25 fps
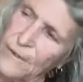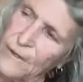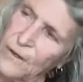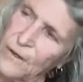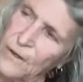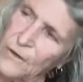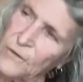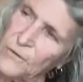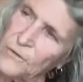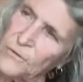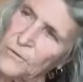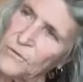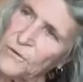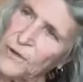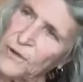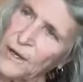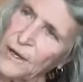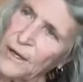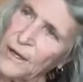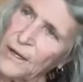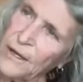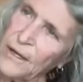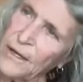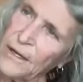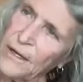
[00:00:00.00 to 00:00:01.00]
other
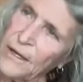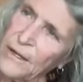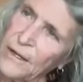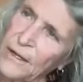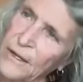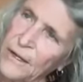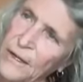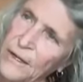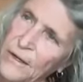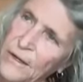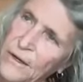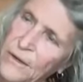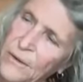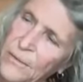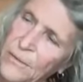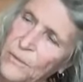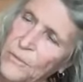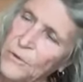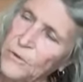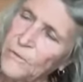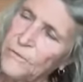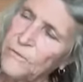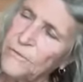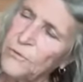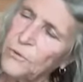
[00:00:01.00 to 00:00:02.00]
side, the ear,
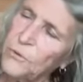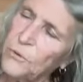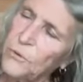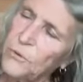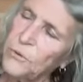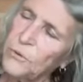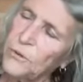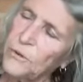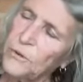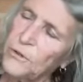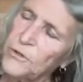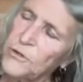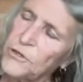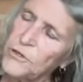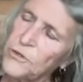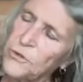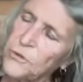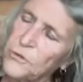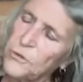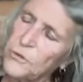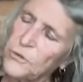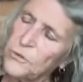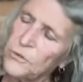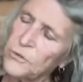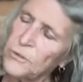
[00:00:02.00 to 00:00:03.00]
move toward the
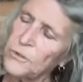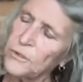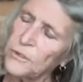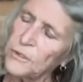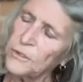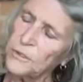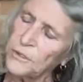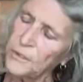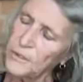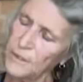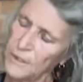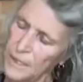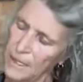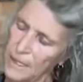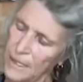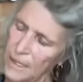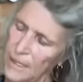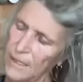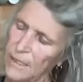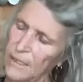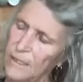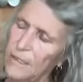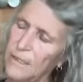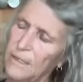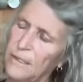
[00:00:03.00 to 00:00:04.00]
shoulder,
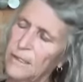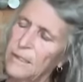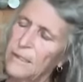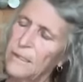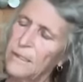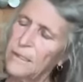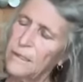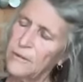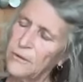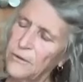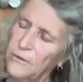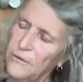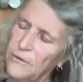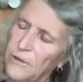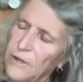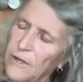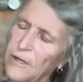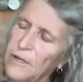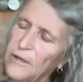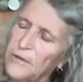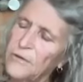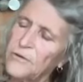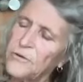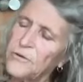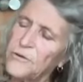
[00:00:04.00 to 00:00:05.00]
and just
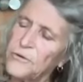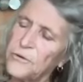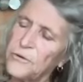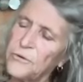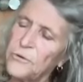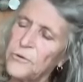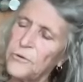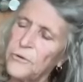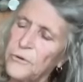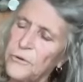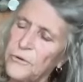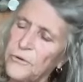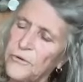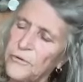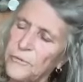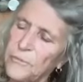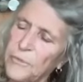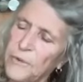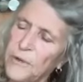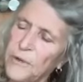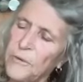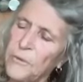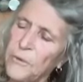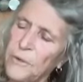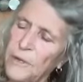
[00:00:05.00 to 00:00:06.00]
letting your shoulders
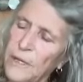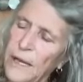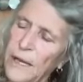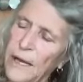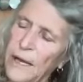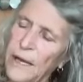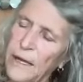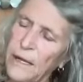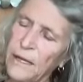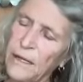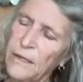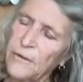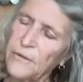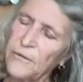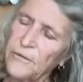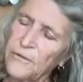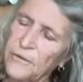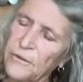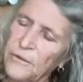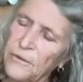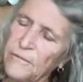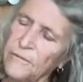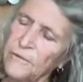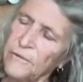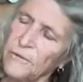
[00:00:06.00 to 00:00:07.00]
be
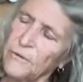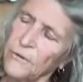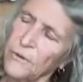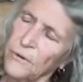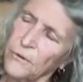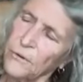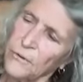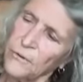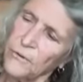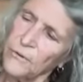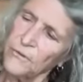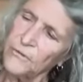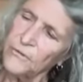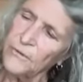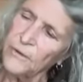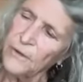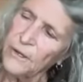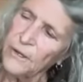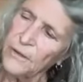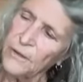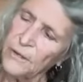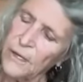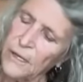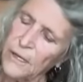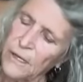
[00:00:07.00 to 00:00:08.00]
relaxed. If you notice
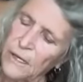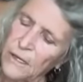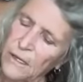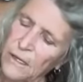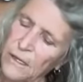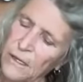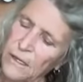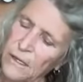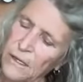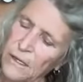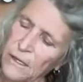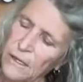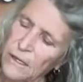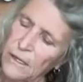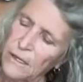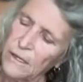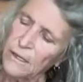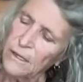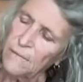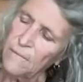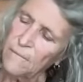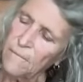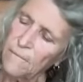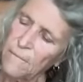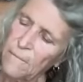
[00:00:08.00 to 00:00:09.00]
that they
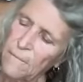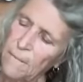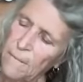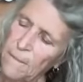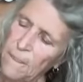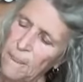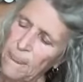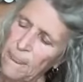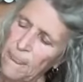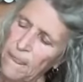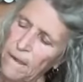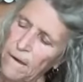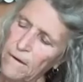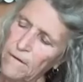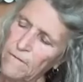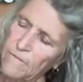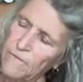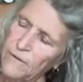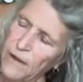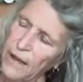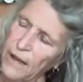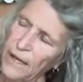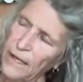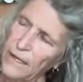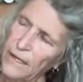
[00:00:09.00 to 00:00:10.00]
kind of
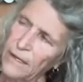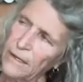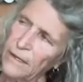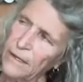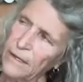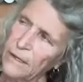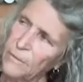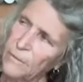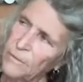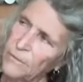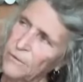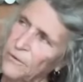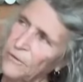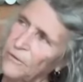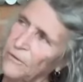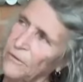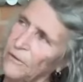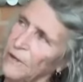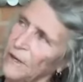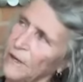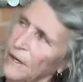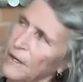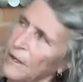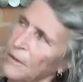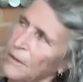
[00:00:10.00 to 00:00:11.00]
tighten up, just
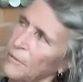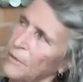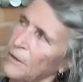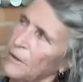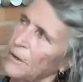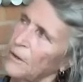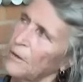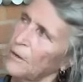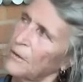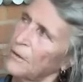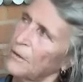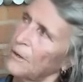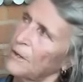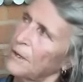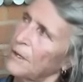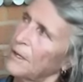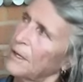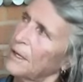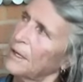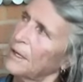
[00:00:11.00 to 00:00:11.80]
letting them go